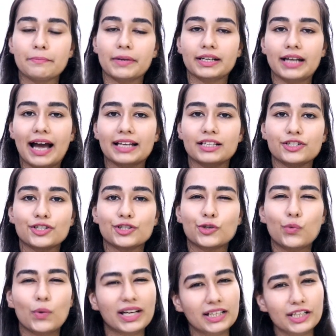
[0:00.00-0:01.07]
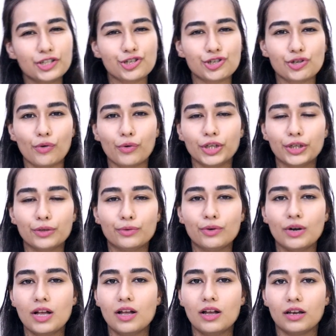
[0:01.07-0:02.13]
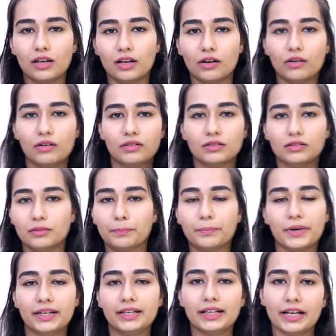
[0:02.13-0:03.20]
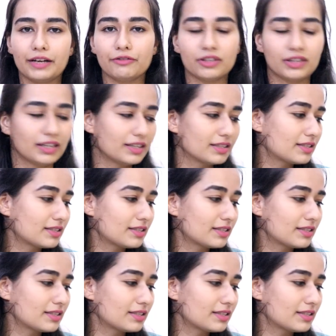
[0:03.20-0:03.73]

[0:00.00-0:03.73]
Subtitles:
but I'll just quickly show you, the print and everything.